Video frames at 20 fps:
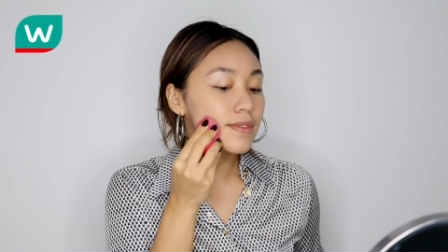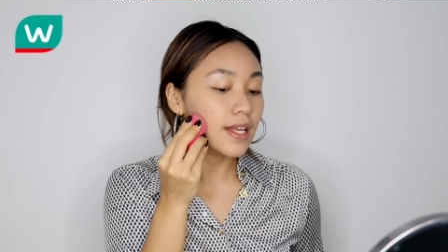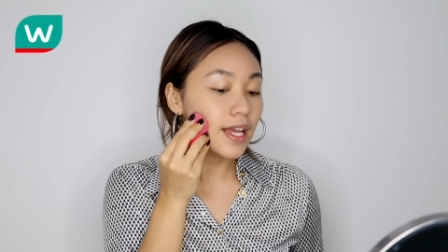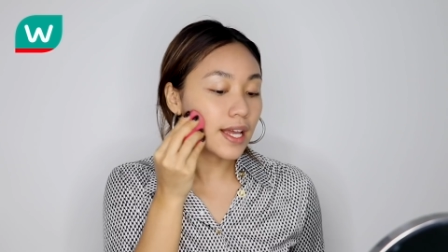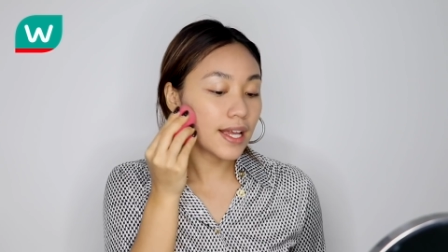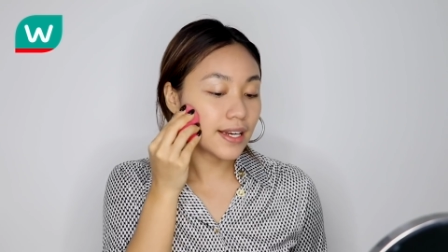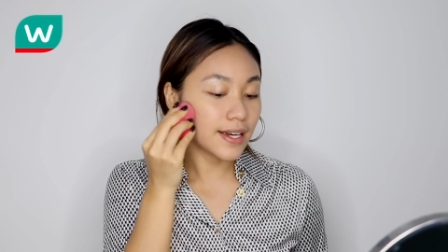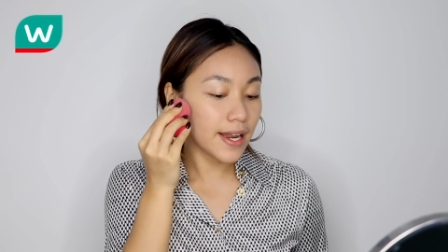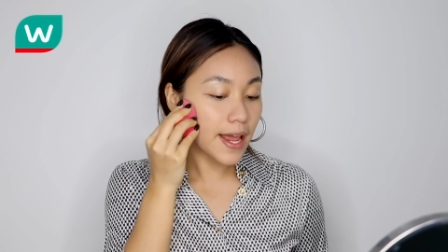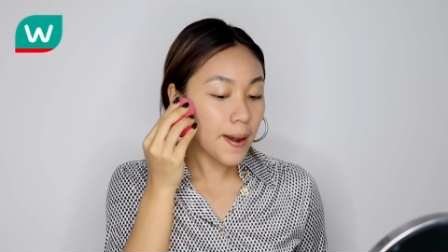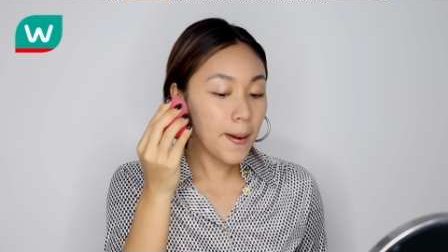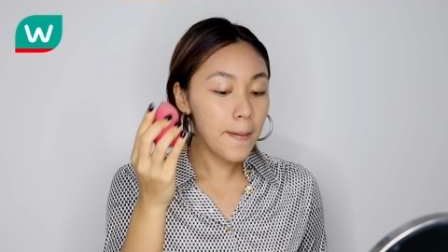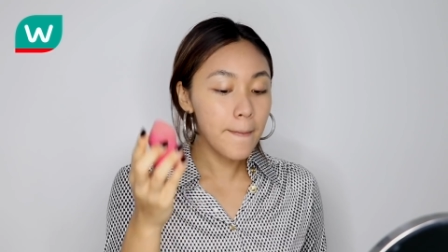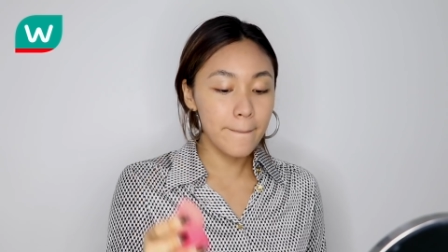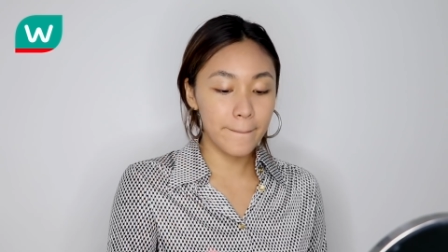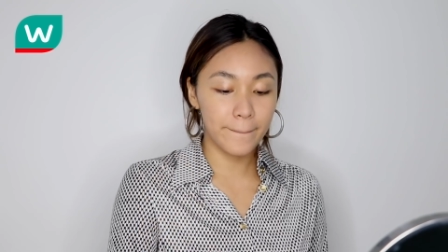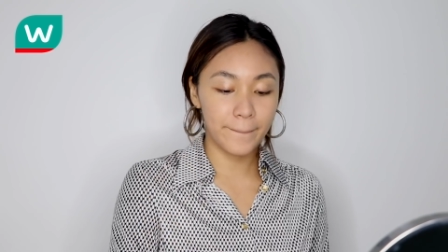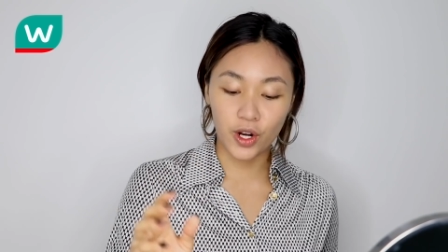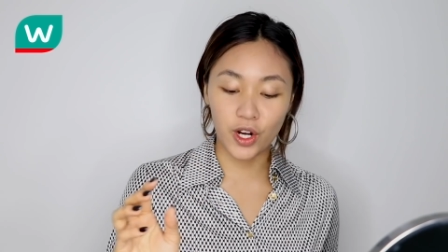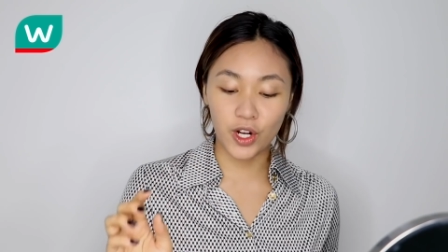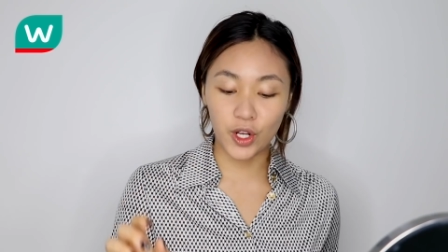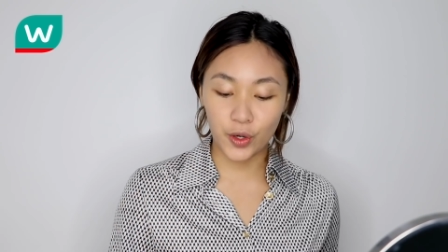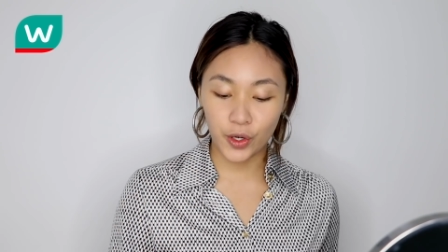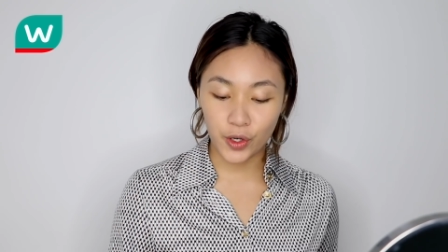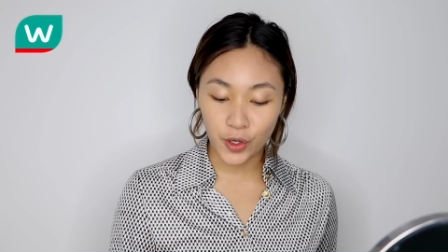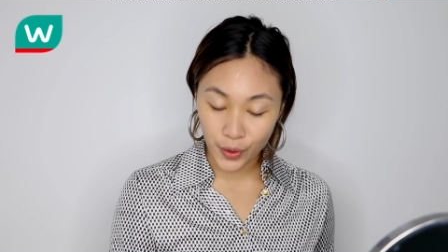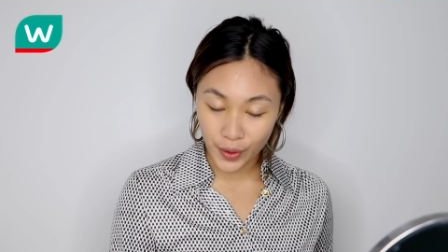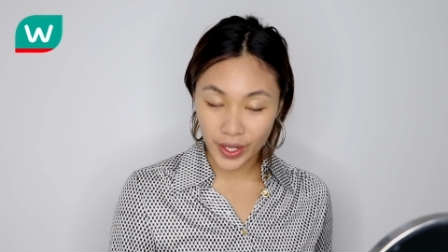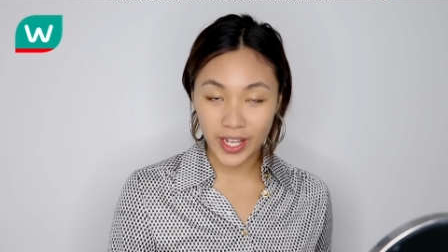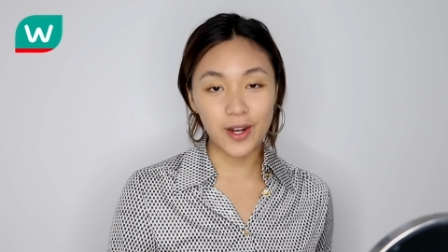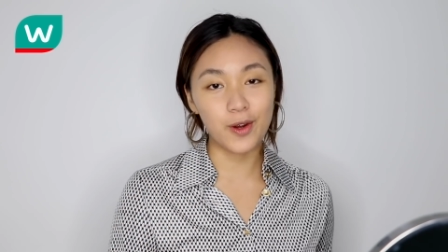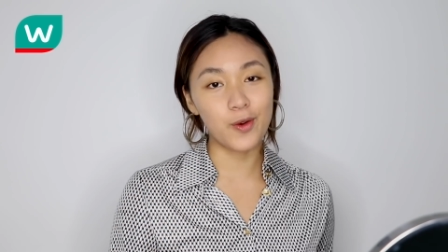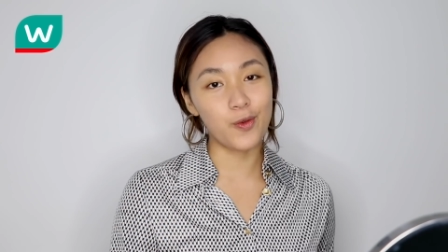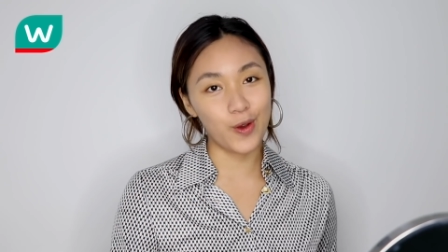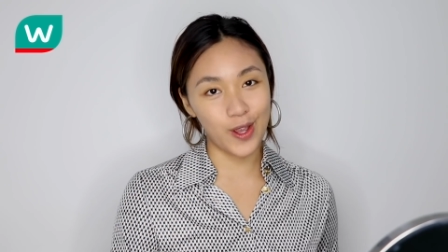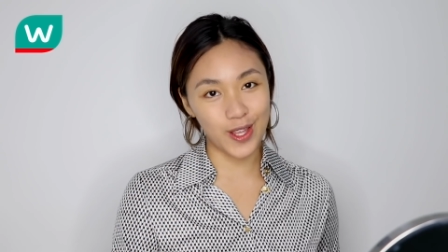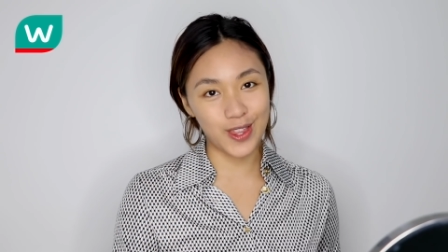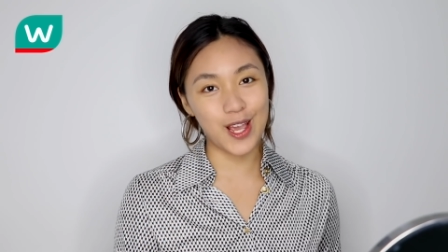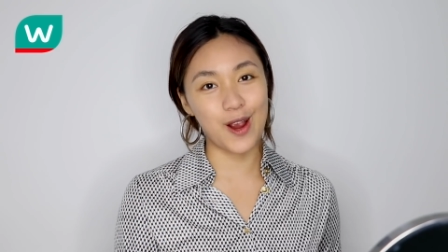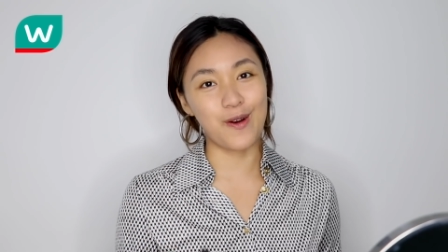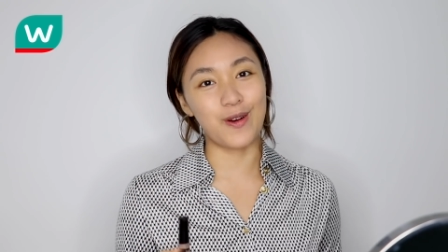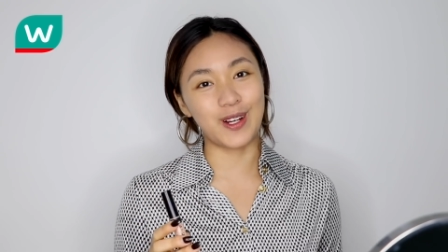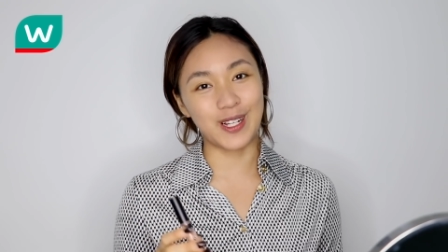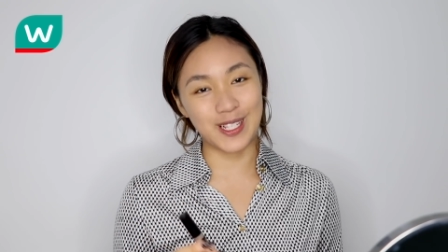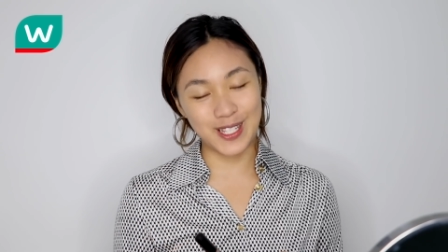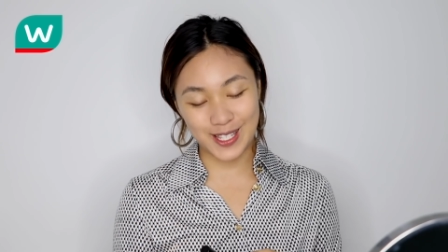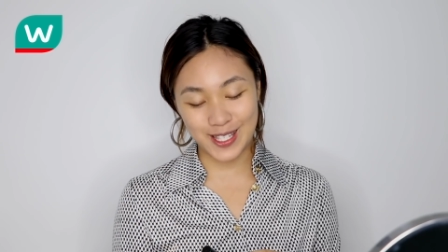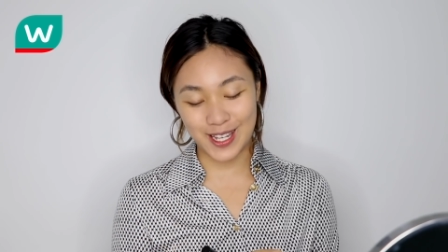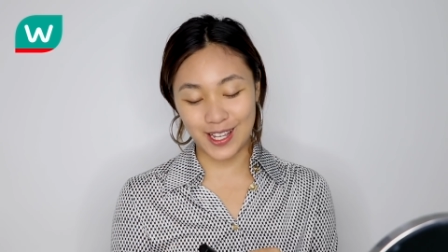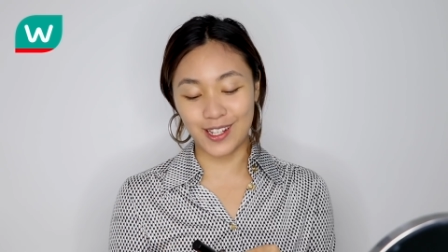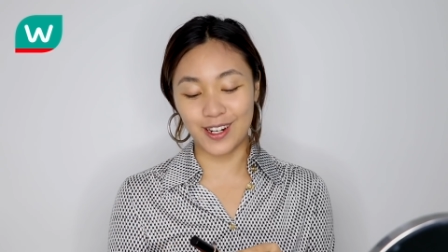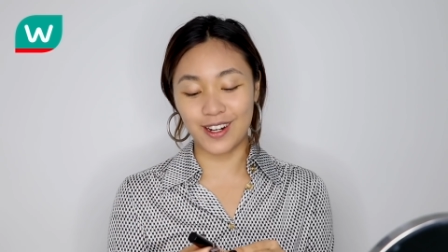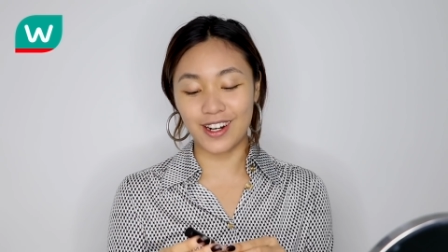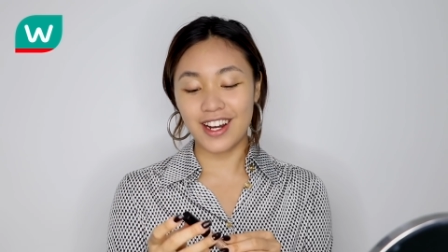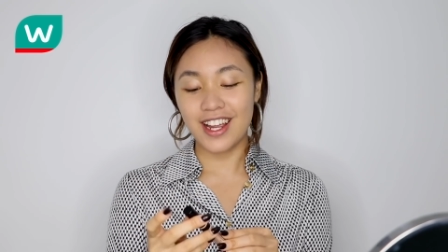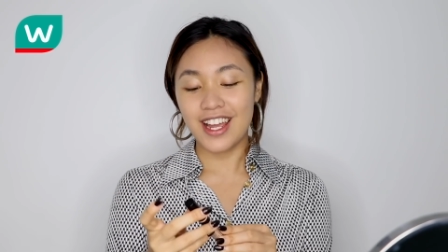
And then we're gonna go in with our concealer.